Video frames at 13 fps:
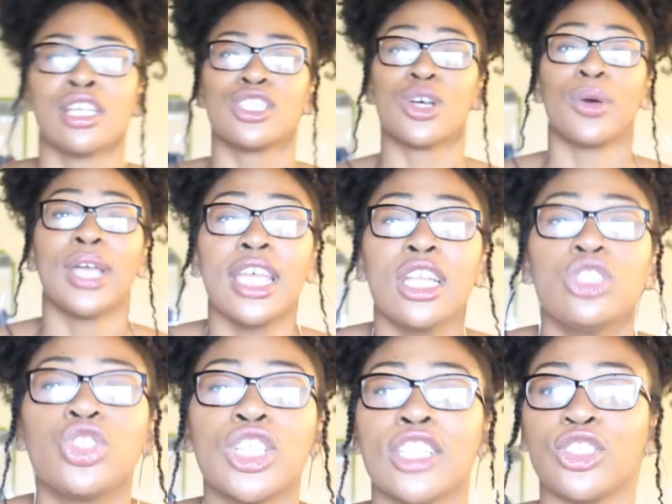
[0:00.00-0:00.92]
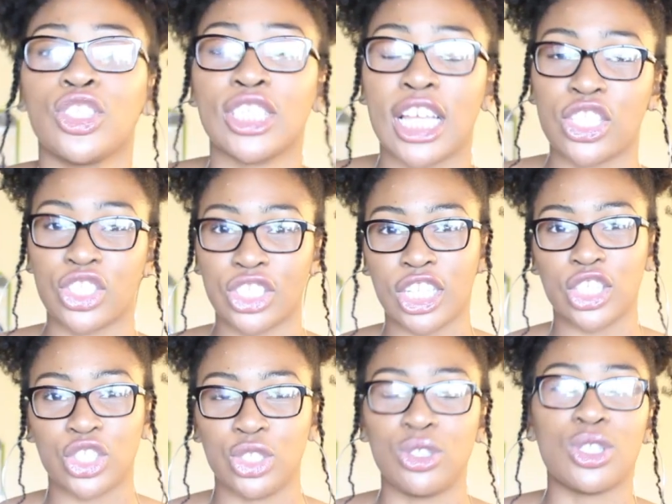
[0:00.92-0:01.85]
So hidden treasures at
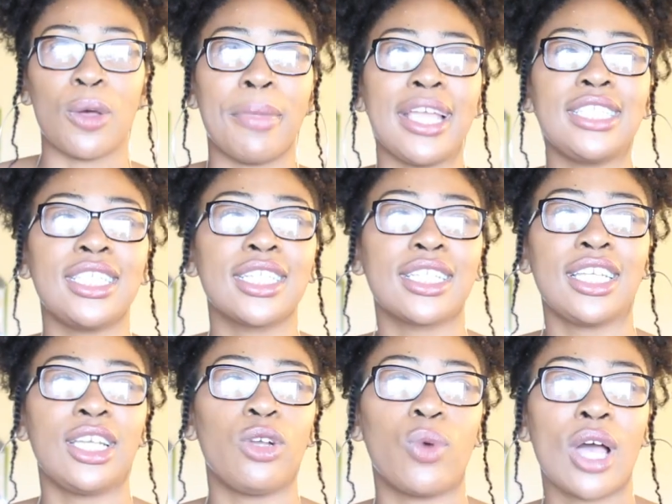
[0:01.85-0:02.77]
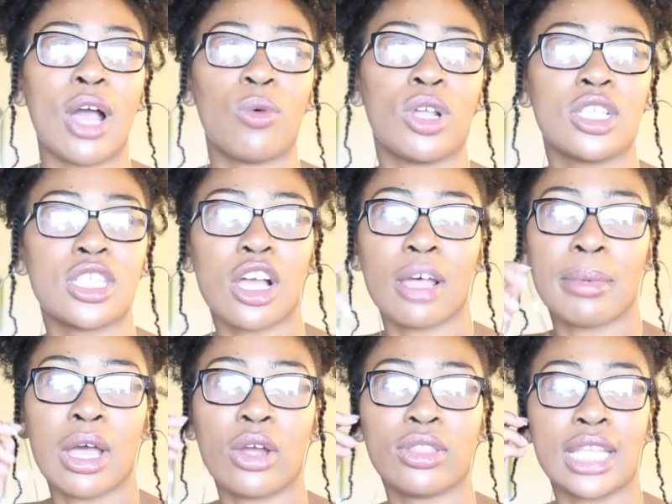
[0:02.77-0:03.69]
GSU. So basically what I want to talk
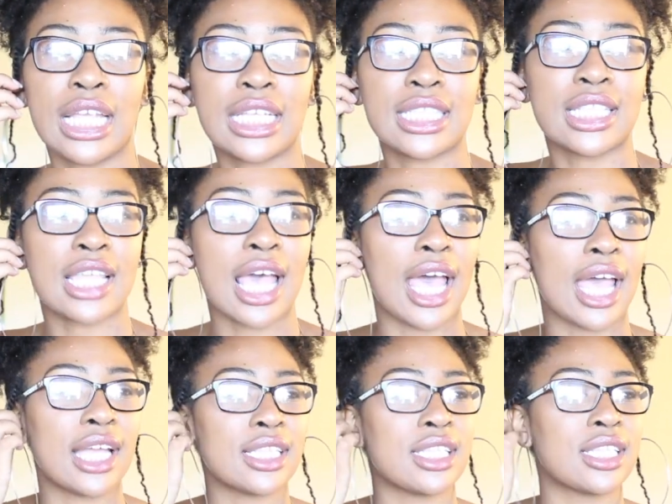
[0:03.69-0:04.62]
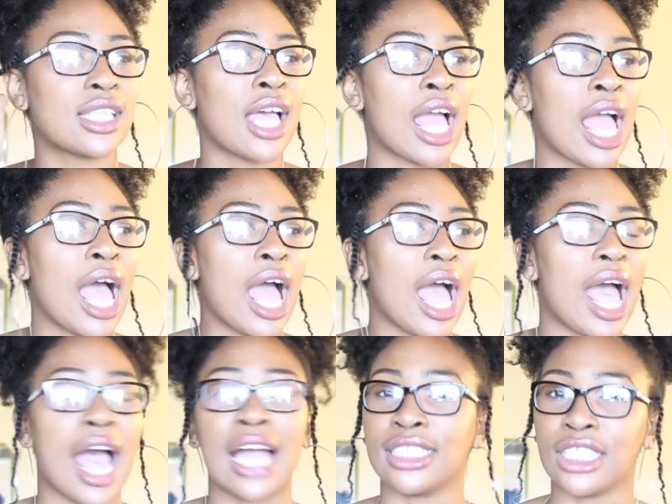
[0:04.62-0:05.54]
about are things that
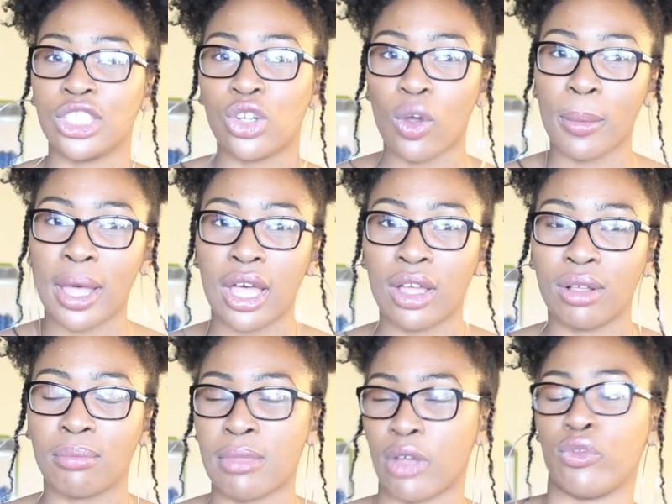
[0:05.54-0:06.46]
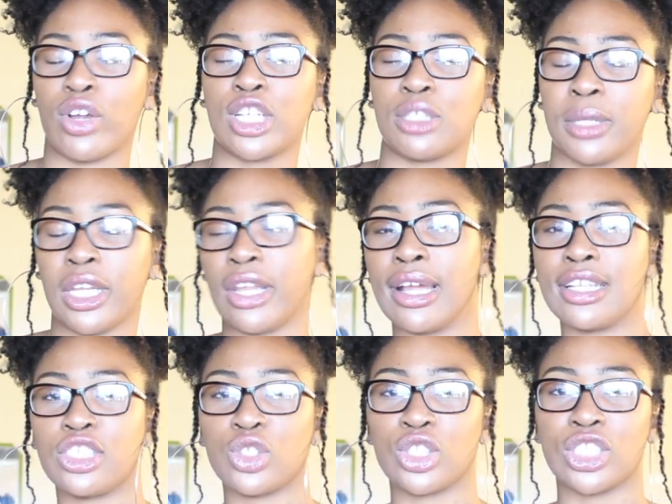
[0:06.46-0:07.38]
I didn't know about my freshman year
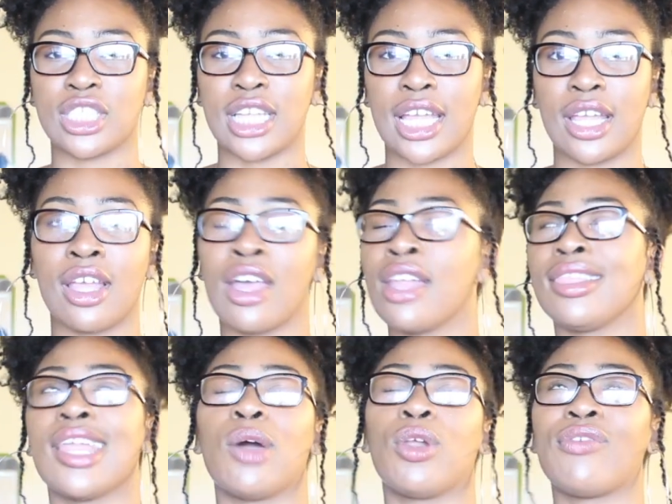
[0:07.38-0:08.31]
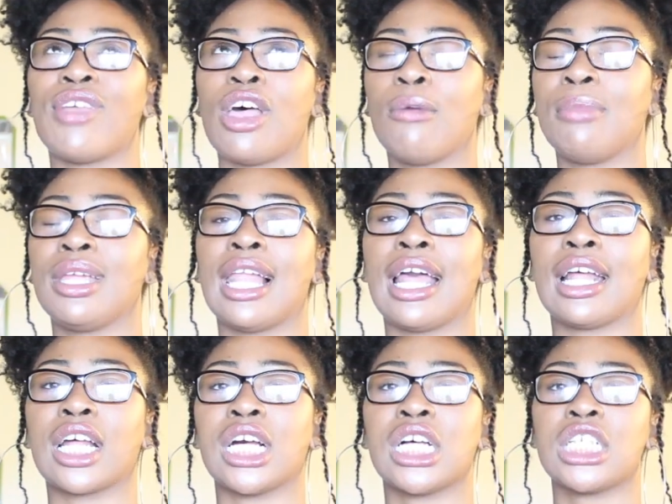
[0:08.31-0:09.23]
at Georgia State that would have helped me
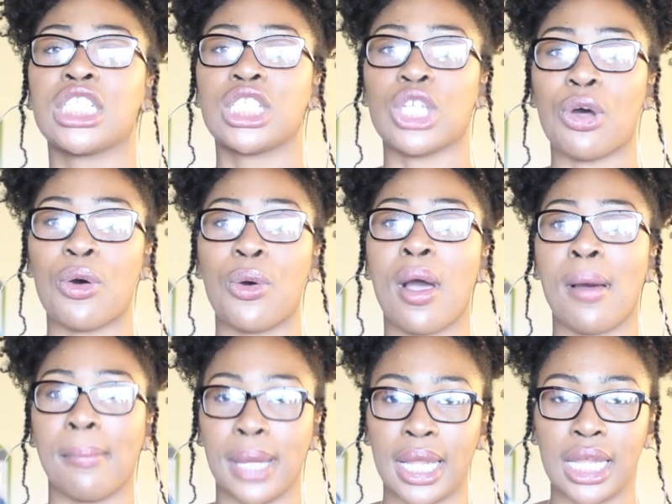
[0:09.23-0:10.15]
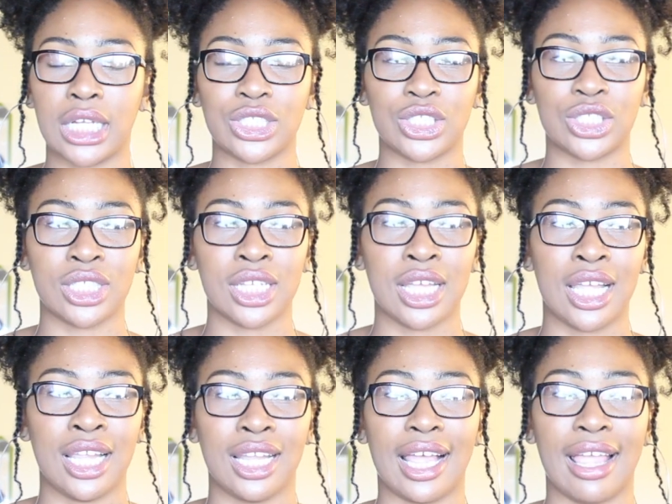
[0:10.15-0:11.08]
like so much.
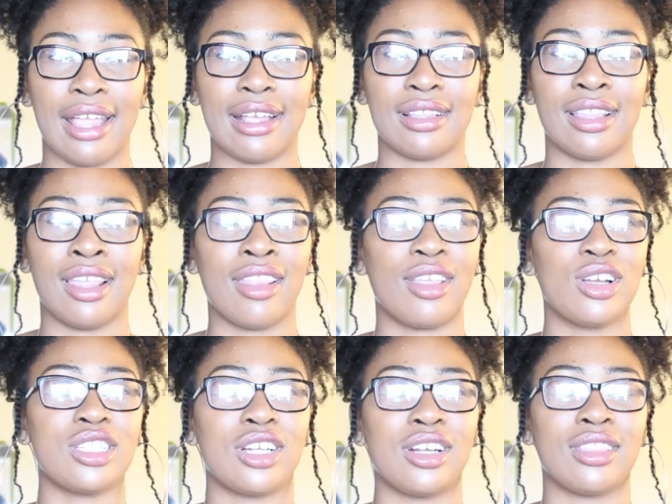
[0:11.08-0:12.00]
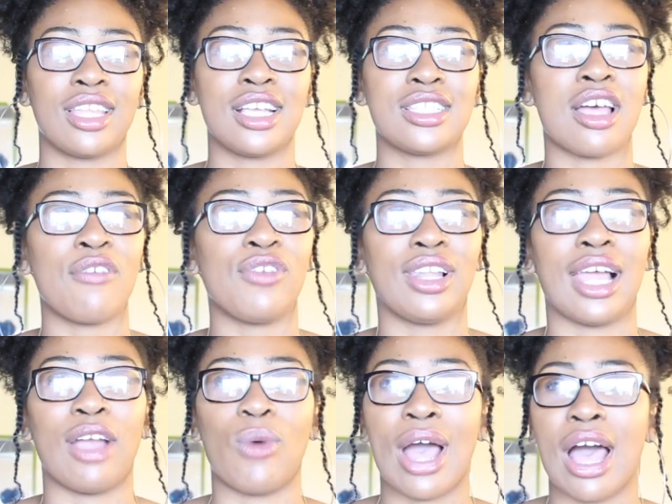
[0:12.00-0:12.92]
Like there are certain things I feel
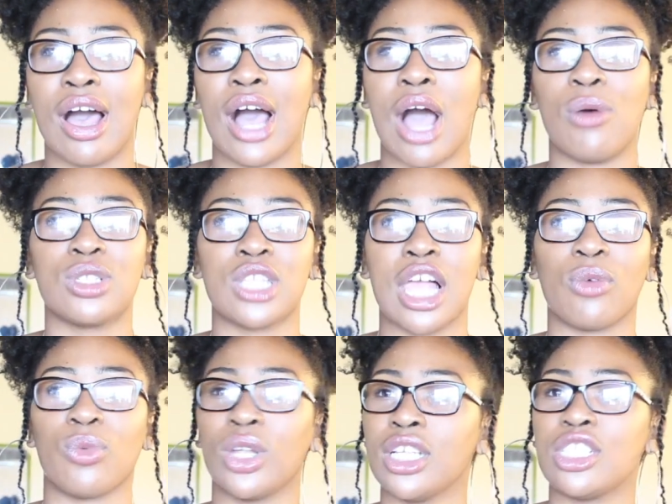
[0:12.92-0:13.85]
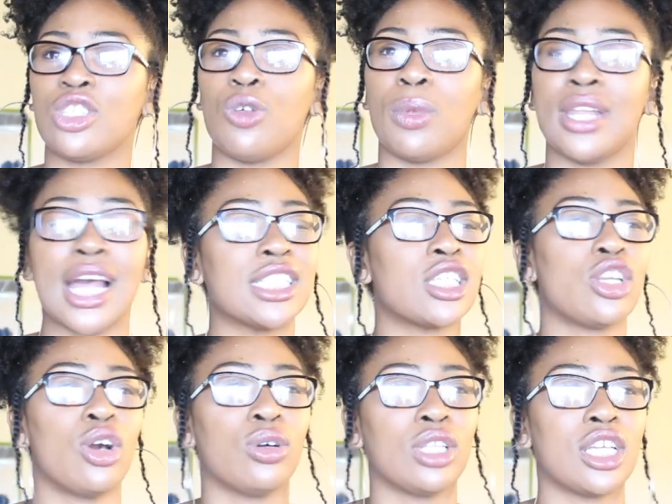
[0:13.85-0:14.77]
like wow I was like really stupid not to
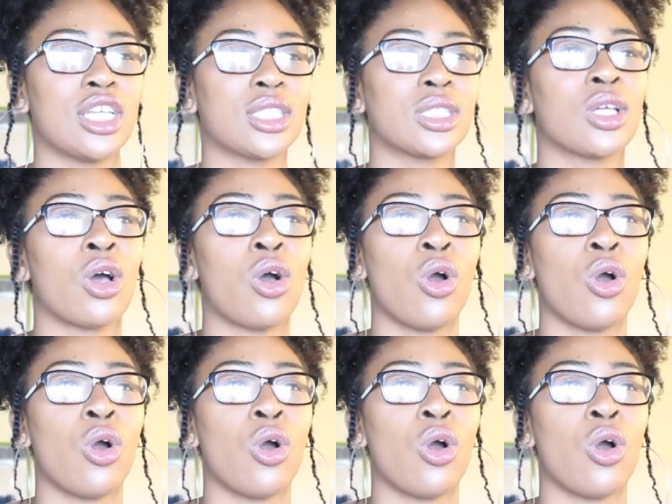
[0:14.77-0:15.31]
know this